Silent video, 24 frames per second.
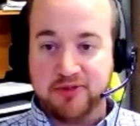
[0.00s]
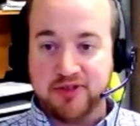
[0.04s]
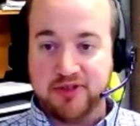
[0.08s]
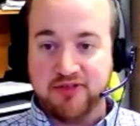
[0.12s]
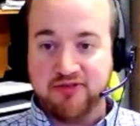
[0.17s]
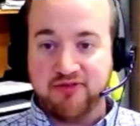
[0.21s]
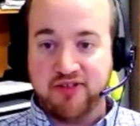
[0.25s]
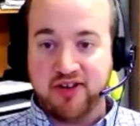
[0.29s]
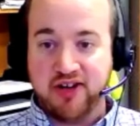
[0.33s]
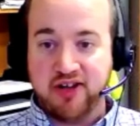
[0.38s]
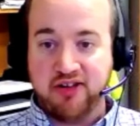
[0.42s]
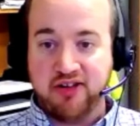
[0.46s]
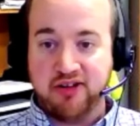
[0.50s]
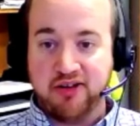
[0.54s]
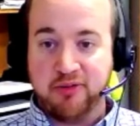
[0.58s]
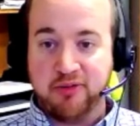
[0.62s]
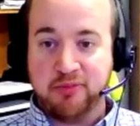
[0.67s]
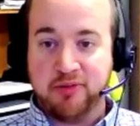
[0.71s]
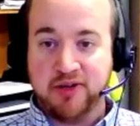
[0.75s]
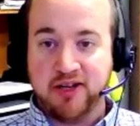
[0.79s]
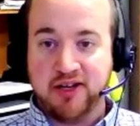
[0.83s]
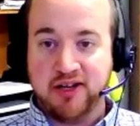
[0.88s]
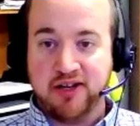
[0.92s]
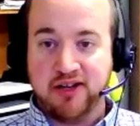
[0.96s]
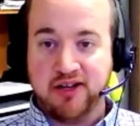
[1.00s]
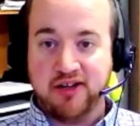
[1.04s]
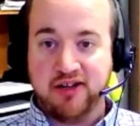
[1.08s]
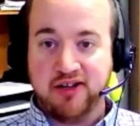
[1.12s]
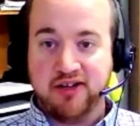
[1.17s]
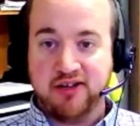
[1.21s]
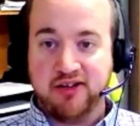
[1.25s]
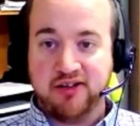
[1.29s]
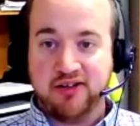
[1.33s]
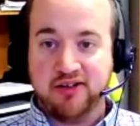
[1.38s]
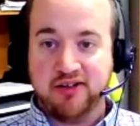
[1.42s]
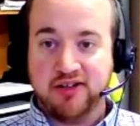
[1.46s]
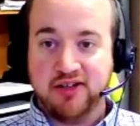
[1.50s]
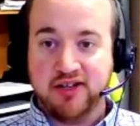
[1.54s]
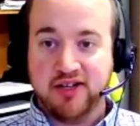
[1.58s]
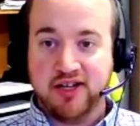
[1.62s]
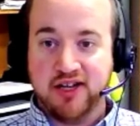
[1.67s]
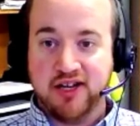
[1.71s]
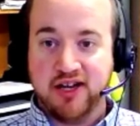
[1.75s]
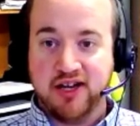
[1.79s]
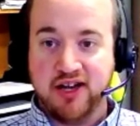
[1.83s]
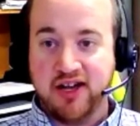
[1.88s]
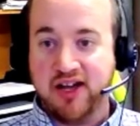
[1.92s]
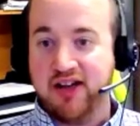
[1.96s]
develop a
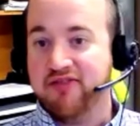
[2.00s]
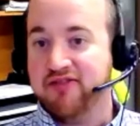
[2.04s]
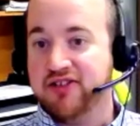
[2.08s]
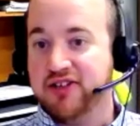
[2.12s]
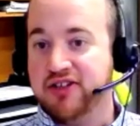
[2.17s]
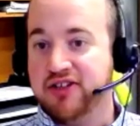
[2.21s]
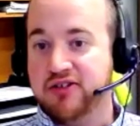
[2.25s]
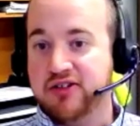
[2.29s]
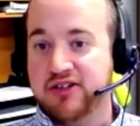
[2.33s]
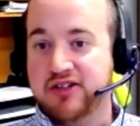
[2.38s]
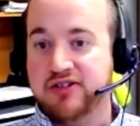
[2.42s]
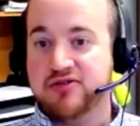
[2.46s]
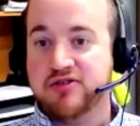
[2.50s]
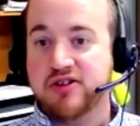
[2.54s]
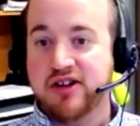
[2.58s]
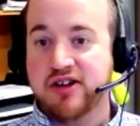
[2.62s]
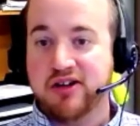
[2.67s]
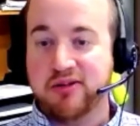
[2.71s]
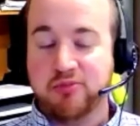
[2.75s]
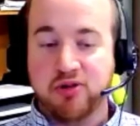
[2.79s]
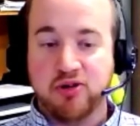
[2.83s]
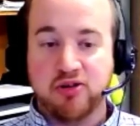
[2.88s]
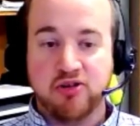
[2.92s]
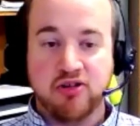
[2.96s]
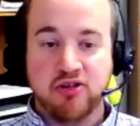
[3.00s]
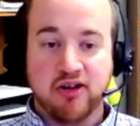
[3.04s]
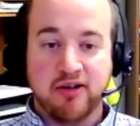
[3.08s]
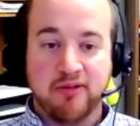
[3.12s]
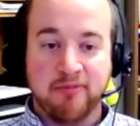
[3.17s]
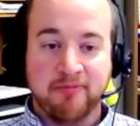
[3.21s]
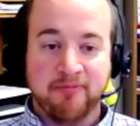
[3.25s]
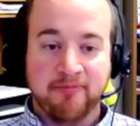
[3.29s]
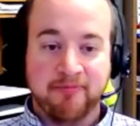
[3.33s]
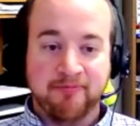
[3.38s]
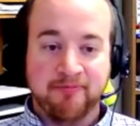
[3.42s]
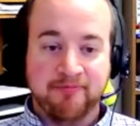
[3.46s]
heavy duty training program.